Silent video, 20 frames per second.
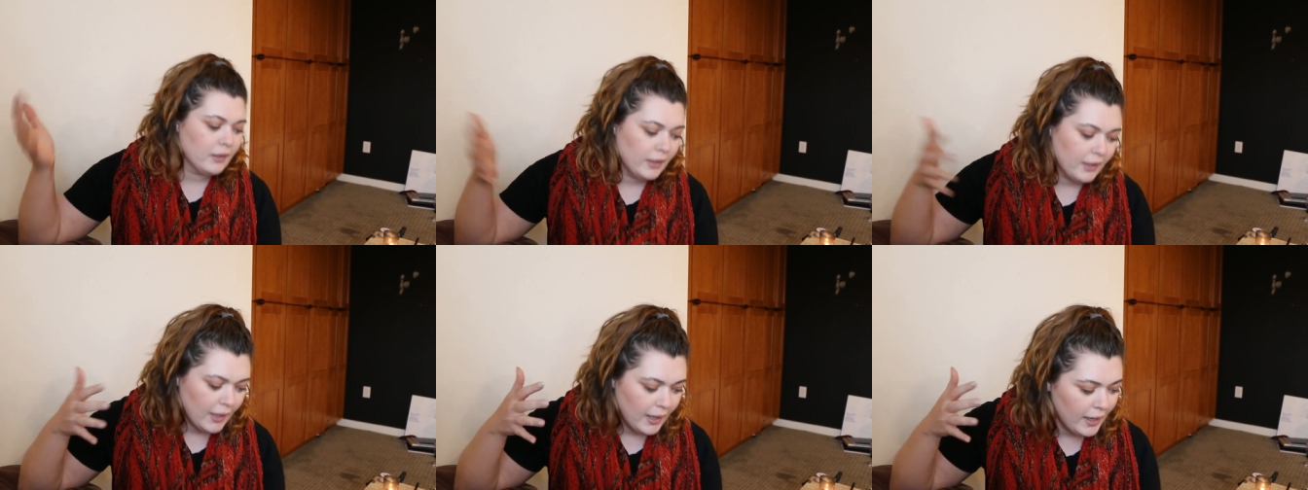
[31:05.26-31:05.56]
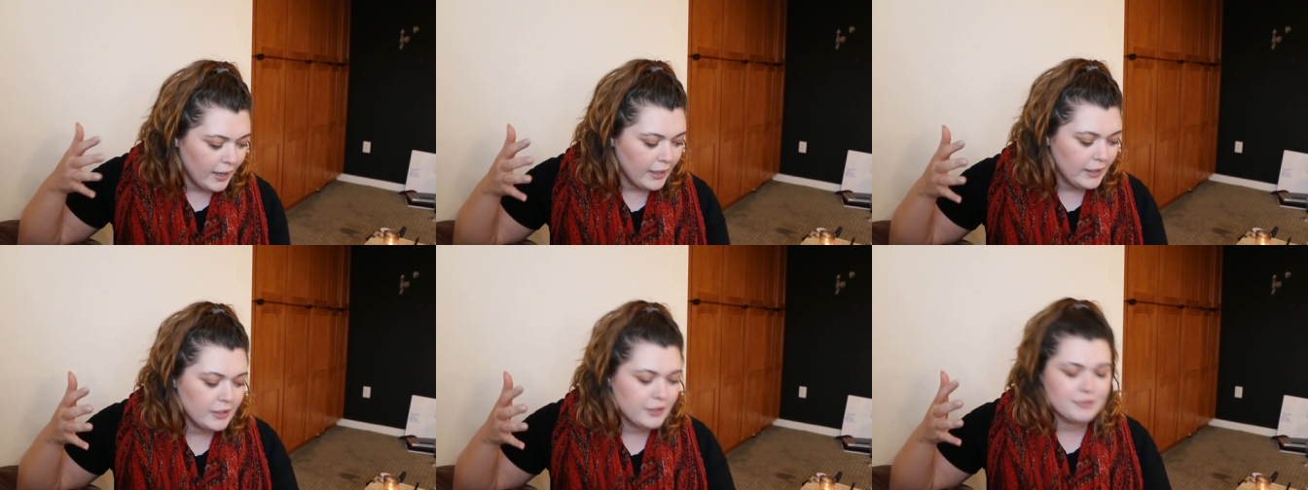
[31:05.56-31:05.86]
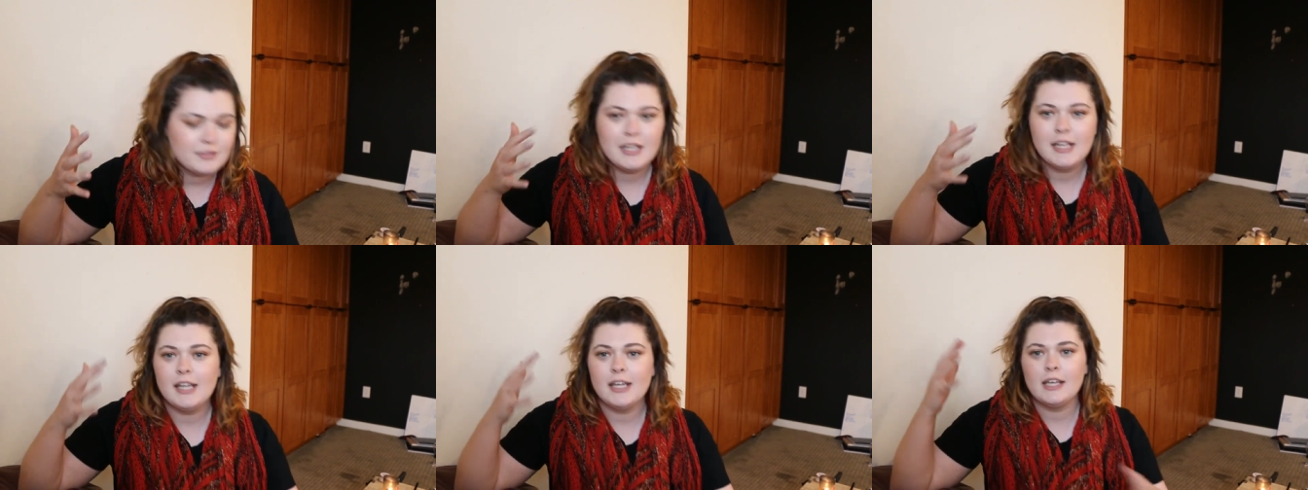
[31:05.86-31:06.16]
kind
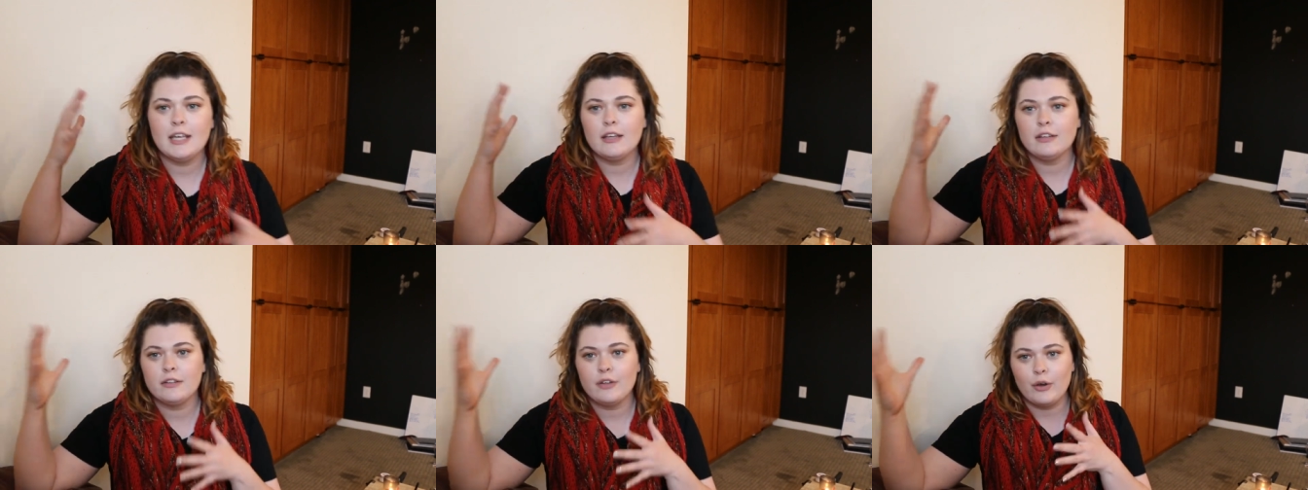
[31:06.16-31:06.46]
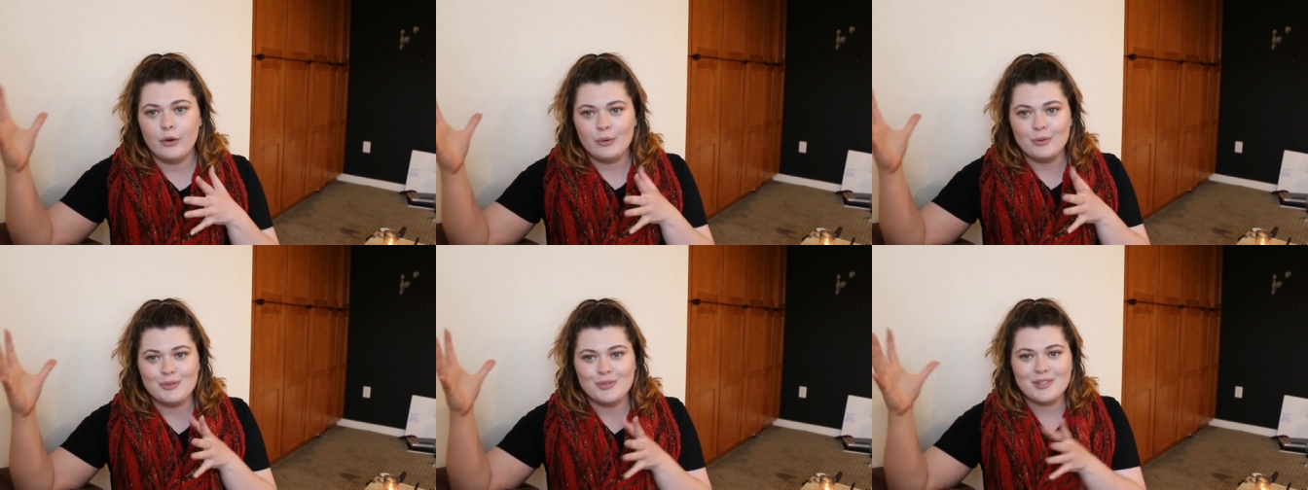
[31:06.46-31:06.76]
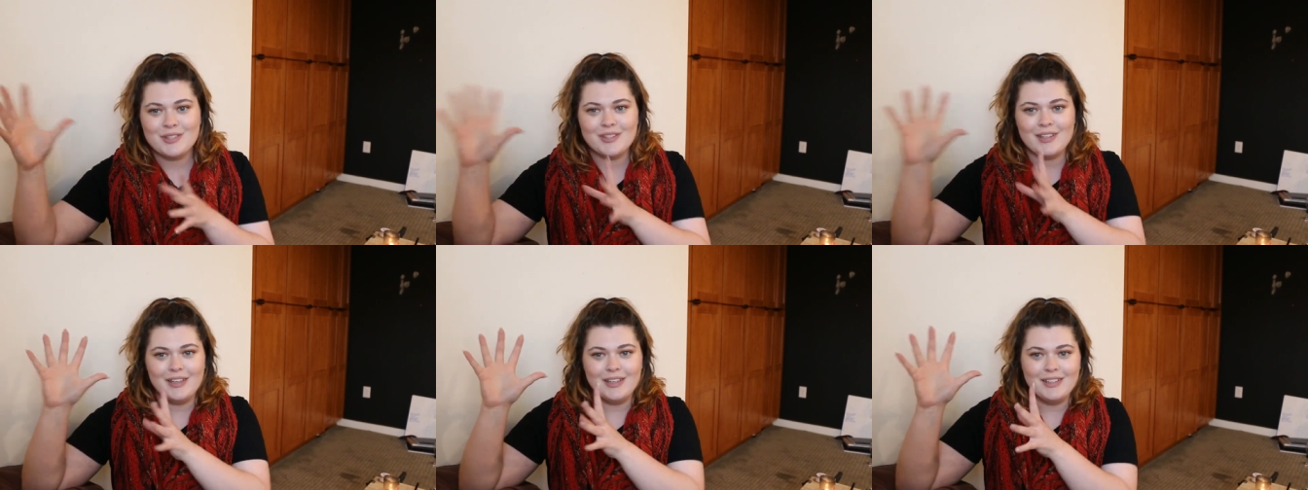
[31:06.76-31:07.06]
of taking
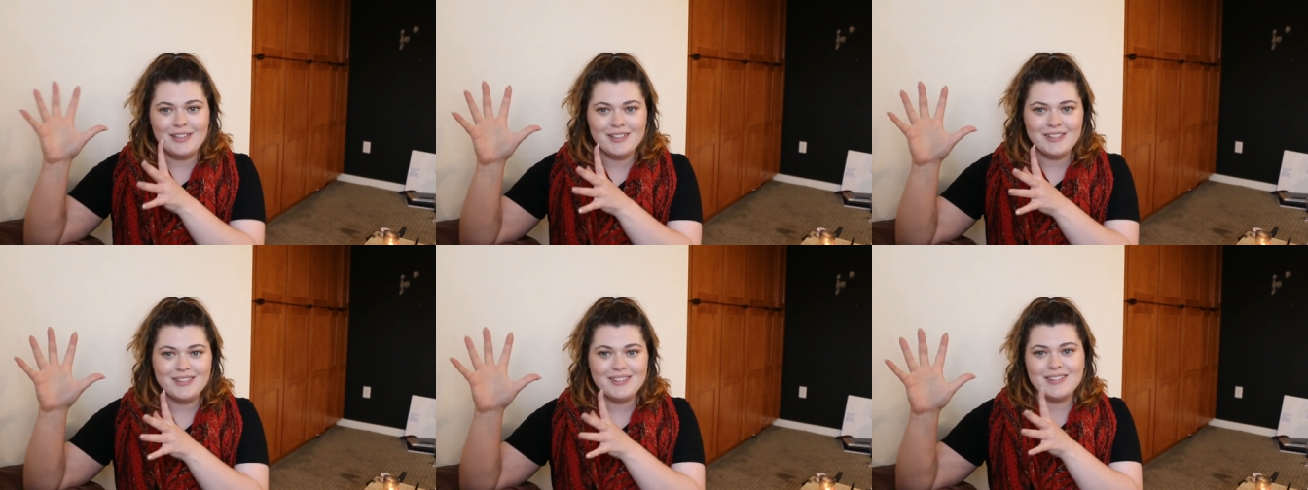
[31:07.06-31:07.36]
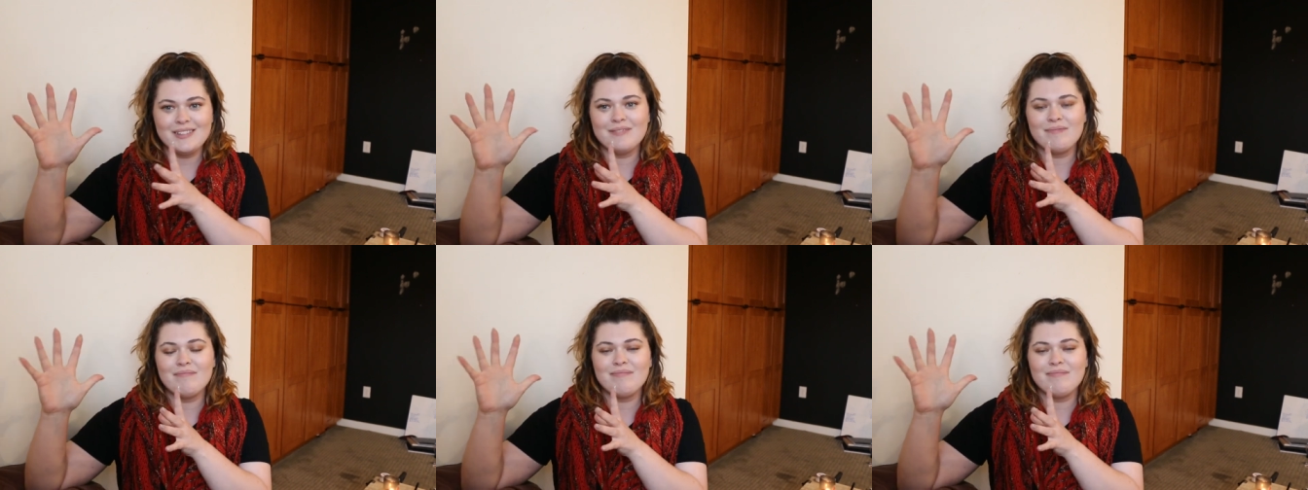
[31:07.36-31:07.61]
those things